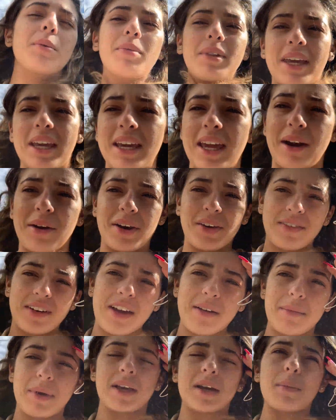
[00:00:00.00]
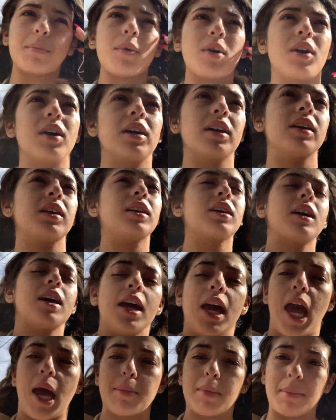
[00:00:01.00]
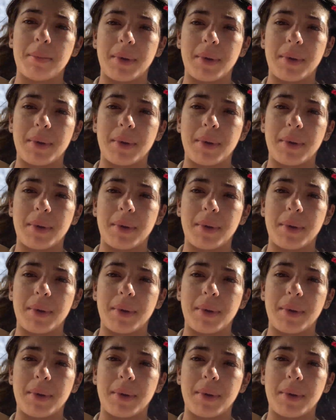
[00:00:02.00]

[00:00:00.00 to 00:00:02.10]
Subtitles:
up late. I don't even have makeup on. I'm a